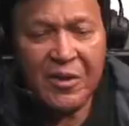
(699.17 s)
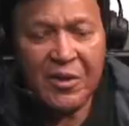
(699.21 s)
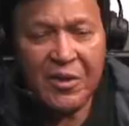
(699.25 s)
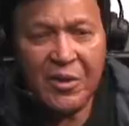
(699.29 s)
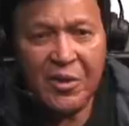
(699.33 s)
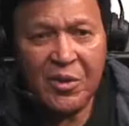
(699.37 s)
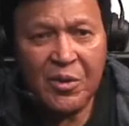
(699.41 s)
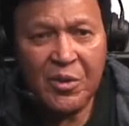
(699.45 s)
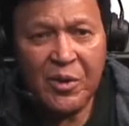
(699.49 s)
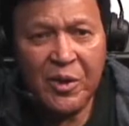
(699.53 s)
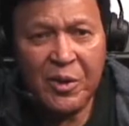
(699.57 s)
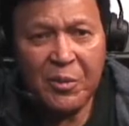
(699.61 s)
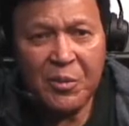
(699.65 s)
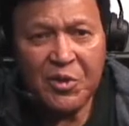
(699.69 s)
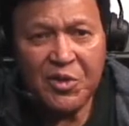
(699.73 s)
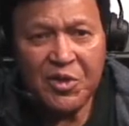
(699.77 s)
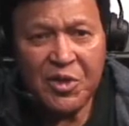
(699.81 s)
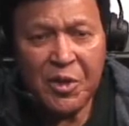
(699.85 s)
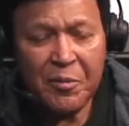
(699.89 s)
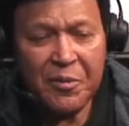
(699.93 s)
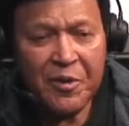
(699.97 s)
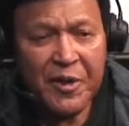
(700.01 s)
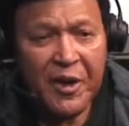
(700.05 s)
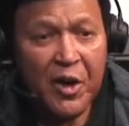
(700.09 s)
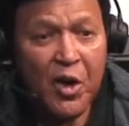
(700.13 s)
you know, it was
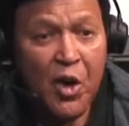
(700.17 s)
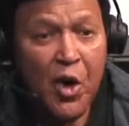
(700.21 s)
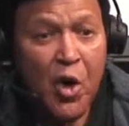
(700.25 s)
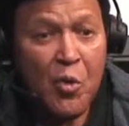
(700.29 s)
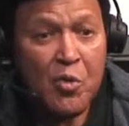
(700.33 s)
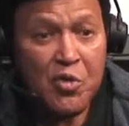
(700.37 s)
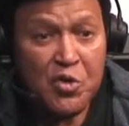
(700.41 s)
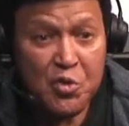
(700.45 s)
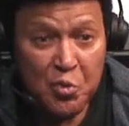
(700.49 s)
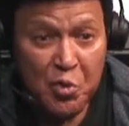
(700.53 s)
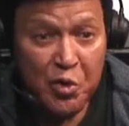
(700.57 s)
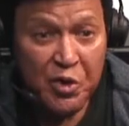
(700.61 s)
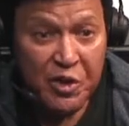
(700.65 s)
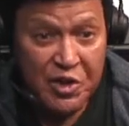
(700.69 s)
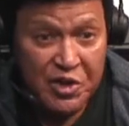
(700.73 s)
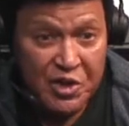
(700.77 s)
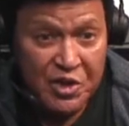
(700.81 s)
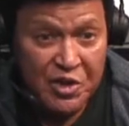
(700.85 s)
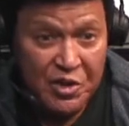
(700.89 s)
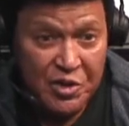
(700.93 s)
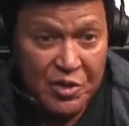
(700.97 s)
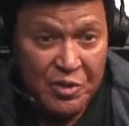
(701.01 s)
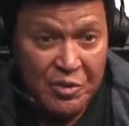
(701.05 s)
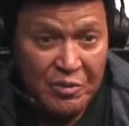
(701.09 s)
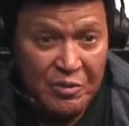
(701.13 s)
something I always wanted
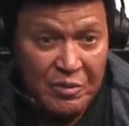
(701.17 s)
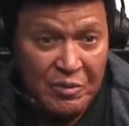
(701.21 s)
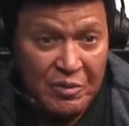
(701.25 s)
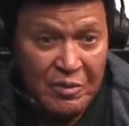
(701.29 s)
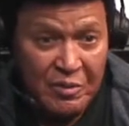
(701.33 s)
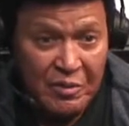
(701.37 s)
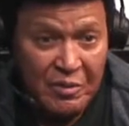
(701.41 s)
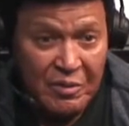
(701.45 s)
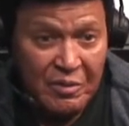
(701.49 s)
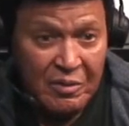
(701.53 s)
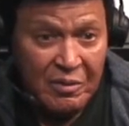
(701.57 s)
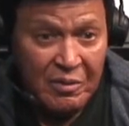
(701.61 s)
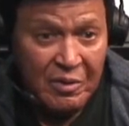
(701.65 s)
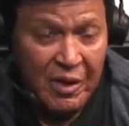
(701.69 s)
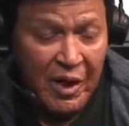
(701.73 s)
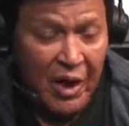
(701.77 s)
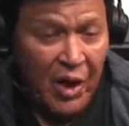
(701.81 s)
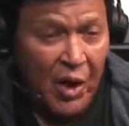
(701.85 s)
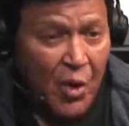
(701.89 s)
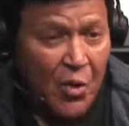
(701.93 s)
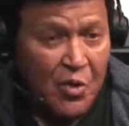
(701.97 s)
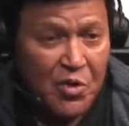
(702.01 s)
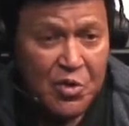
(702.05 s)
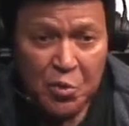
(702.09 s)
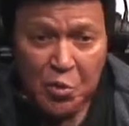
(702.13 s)
to do. I
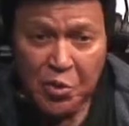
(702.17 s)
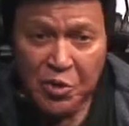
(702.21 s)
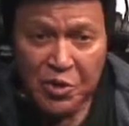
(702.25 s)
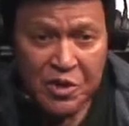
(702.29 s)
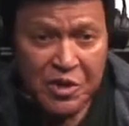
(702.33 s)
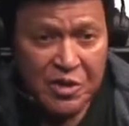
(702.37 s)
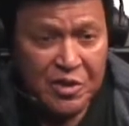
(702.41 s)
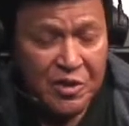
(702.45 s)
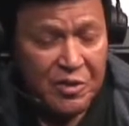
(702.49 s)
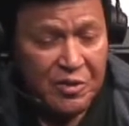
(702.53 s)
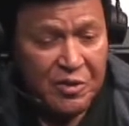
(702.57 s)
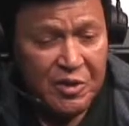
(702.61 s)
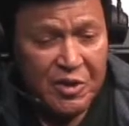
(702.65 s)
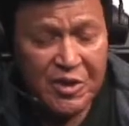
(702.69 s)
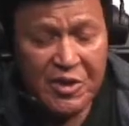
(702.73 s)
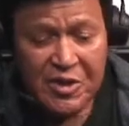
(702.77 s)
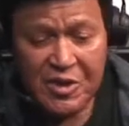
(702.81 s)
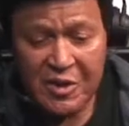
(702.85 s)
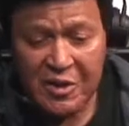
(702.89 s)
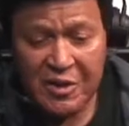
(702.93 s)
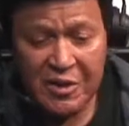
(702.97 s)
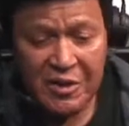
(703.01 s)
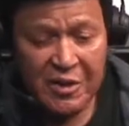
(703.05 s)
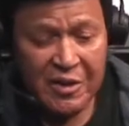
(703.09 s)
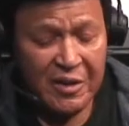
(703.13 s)
always wanted to do
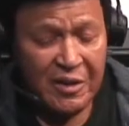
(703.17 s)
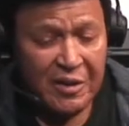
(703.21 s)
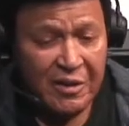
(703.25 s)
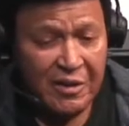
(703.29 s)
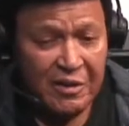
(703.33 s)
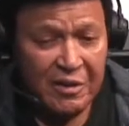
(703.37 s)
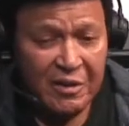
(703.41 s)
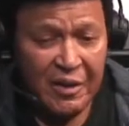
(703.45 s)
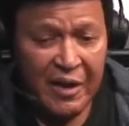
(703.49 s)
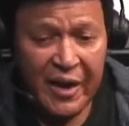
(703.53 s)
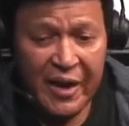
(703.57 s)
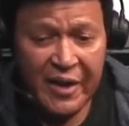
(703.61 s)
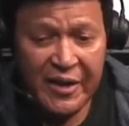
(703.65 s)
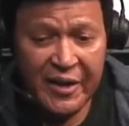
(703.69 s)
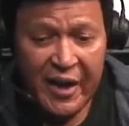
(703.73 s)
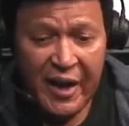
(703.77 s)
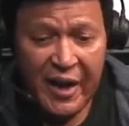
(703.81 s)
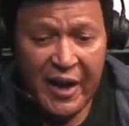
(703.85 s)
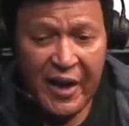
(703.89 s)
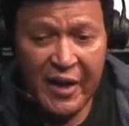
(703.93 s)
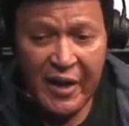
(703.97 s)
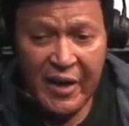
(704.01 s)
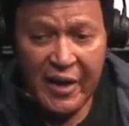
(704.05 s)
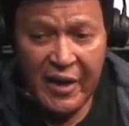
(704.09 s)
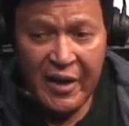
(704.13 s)
this, and I
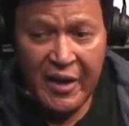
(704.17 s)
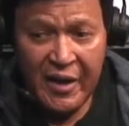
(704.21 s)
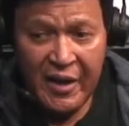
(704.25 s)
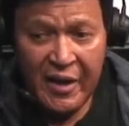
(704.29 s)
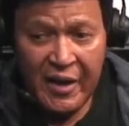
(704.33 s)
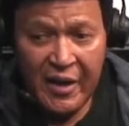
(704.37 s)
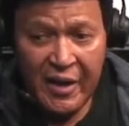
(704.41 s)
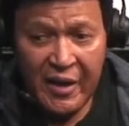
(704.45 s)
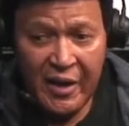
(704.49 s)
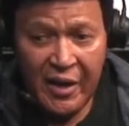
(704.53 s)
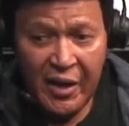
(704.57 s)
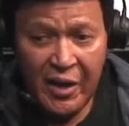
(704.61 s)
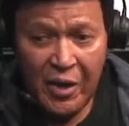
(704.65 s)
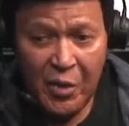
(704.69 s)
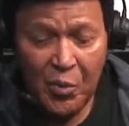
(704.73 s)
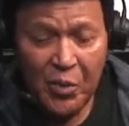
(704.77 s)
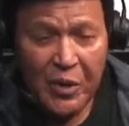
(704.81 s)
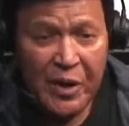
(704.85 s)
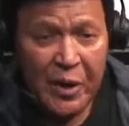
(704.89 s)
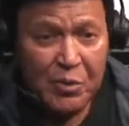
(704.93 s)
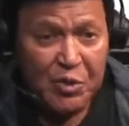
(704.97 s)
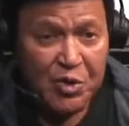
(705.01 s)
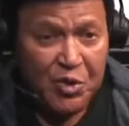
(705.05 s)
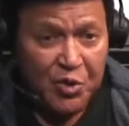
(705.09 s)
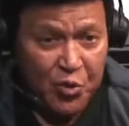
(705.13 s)

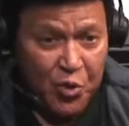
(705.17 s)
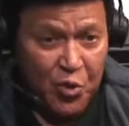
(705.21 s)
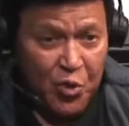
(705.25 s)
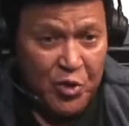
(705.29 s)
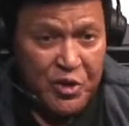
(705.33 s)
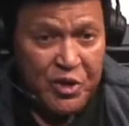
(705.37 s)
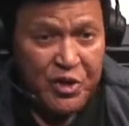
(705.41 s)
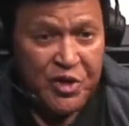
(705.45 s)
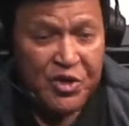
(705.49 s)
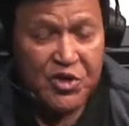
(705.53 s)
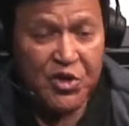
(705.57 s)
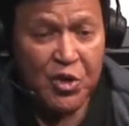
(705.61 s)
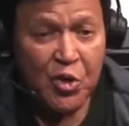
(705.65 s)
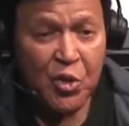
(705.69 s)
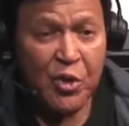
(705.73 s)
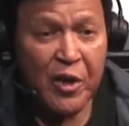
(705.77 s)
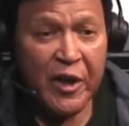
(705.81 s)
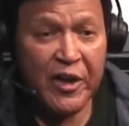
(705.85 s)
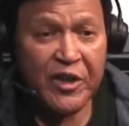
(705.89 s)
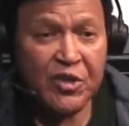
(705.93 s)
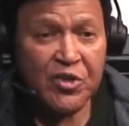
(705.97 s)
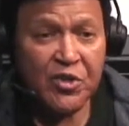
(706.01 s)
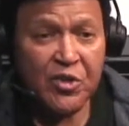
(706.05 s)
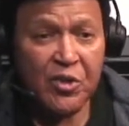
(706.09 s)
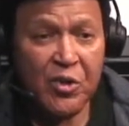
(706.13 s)
when I was 4 years old,
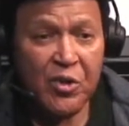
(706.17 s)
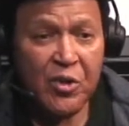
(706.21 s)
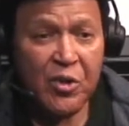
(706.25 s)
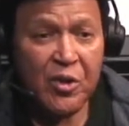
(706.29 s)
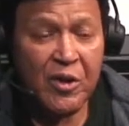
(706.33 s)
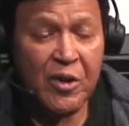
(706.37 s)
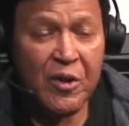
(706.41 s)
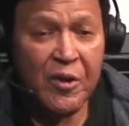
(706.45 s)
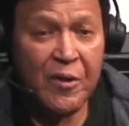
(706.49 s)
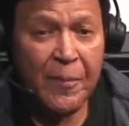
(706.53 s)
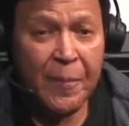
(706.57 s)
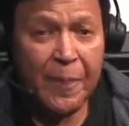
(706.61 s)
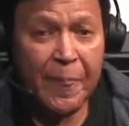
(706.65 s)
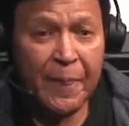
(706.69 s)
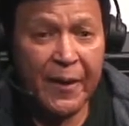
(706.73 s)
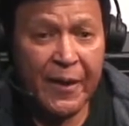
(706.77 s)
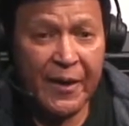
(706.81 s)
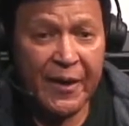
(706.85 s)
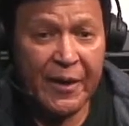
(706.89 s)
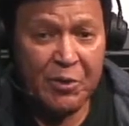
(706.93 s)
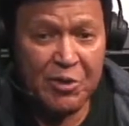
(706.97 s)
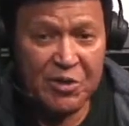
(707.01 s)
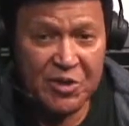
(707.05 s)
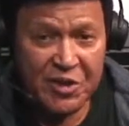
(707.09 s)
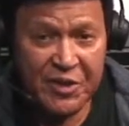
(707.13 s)

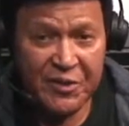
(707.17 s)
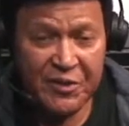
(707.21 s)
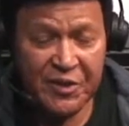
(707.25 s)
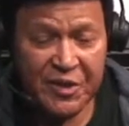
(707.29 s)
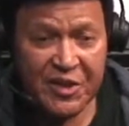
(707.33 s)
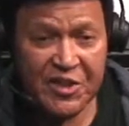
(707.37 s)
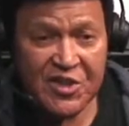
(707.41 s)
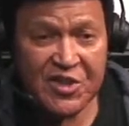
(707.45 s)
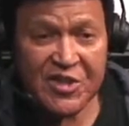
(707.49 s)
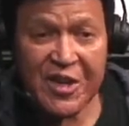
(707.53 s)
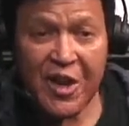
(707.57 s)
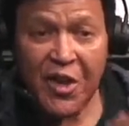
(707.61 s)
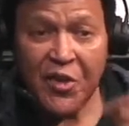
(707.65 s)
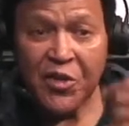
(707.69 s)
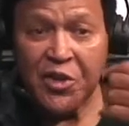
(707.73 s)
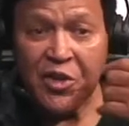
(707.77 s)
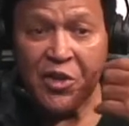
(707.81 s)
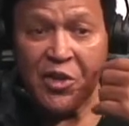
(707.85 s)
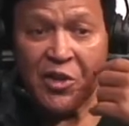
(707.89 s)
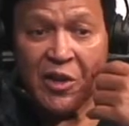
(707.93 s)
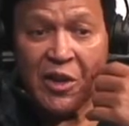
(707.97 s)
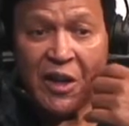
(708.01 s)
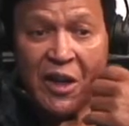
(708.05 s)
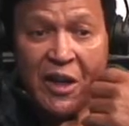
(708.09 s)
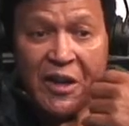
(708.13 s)
and I was living in South
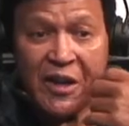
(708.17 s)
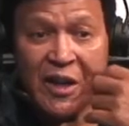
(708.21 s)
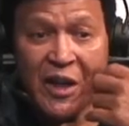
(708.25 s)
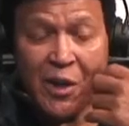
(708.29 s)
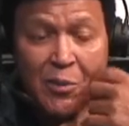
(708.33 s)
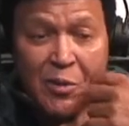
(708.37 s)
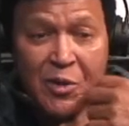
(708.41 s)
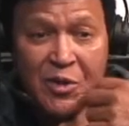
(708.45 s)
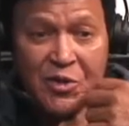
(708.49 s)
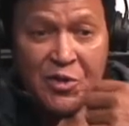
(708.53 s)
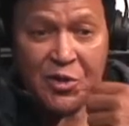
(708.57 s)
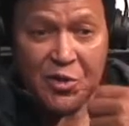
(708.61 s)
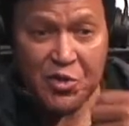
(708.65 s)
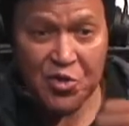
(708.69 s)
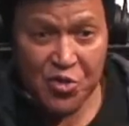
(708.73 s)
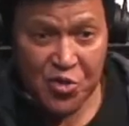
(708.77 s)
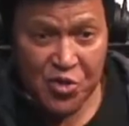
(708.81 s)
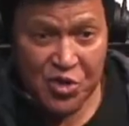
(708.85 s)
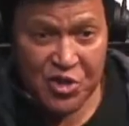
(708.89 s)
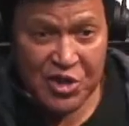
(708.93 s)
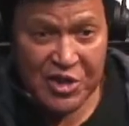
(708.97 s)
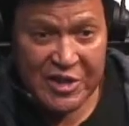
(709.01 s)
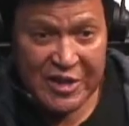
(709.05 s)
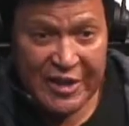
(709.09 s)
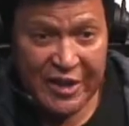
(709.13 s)
Carolina. I went to
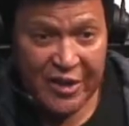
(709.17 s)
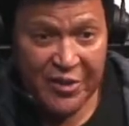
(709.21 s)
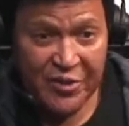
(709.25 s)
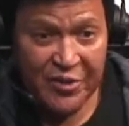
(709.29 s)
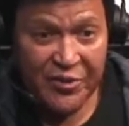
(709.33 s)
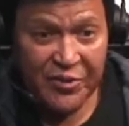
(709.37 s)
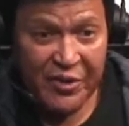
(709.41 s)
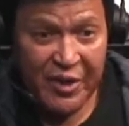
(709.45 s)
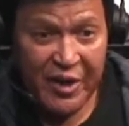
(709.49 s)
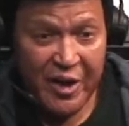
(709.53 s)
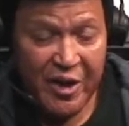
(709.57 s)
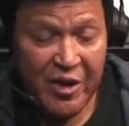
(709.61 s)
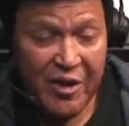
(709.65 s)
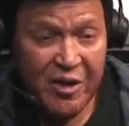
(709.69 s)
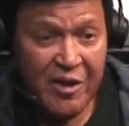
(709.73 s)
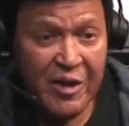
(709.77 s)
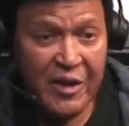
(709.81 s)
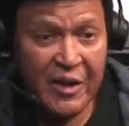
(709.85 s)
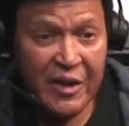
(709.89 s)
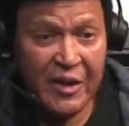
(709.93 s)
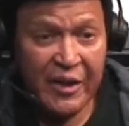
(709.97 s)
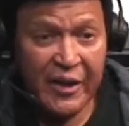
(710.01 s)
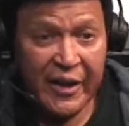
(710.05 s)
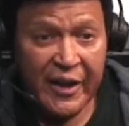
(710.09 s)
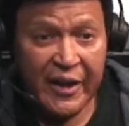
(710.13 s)
Georgetown Fair
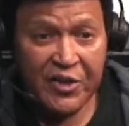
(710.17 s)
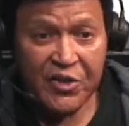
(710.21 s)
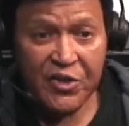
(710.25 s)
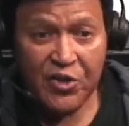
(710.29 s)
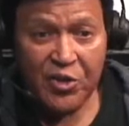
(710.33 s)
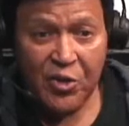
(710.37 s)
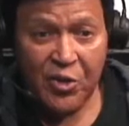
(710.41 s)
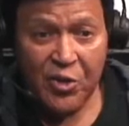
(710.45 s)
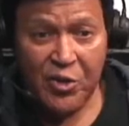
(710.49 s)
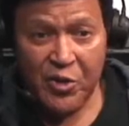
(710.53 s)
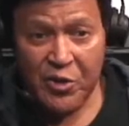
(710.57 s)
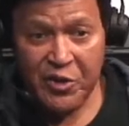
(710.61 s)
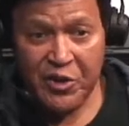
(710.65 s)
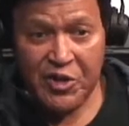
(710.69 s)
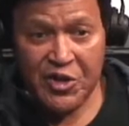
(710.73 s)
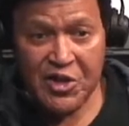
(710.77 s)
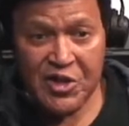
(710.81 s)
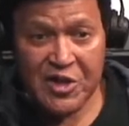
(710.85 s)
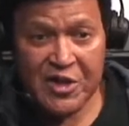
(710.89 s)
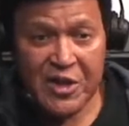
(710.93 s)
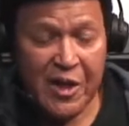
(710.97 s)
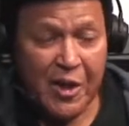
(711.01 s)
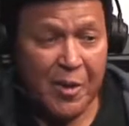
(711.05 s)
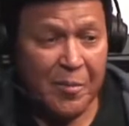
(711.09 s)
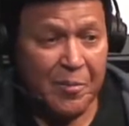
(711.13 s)
and saw
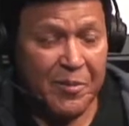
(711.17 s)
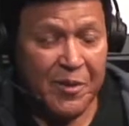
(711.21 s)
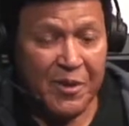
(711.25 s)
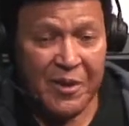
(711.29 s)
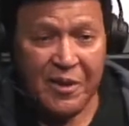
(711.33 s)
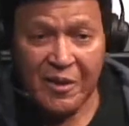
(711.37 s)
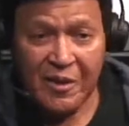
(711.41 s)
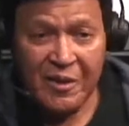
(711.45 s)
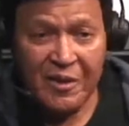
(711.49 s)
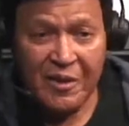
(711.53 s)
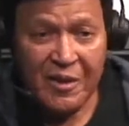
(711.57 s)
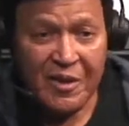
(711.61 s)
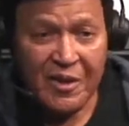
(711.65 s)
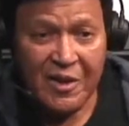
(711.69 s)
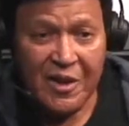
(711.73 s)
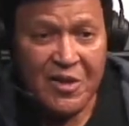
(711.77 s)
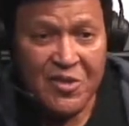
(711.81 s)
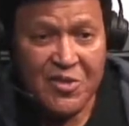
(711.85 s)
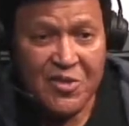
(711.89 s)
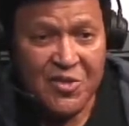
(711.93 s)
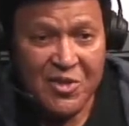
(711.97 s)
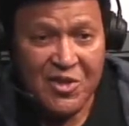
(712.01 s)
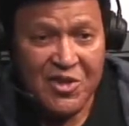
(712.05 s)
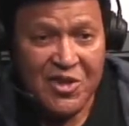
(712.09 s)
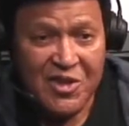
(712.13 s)
Ernest Tubb, the
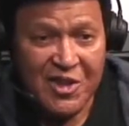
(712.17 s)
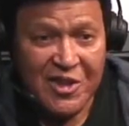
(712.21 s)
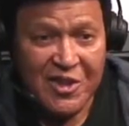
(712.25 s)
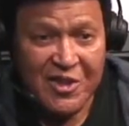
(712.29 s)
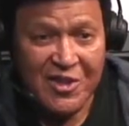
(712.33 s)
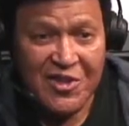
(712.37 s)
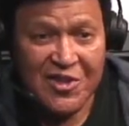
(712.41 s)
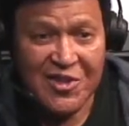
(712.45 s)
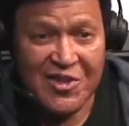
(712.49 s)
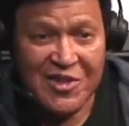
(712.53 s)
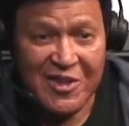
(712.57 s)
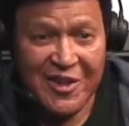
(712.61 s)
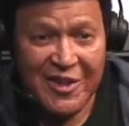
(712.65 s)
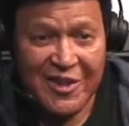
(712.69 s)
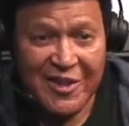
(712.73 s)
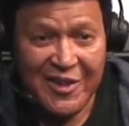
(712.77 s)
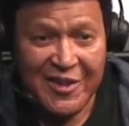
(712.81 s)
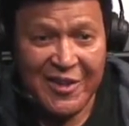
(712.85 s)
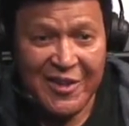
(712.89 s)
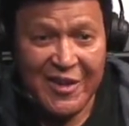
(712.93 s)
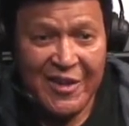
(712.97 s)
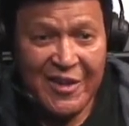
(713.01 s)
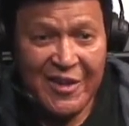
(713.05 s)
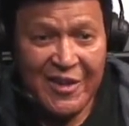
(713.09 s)
country singer, sing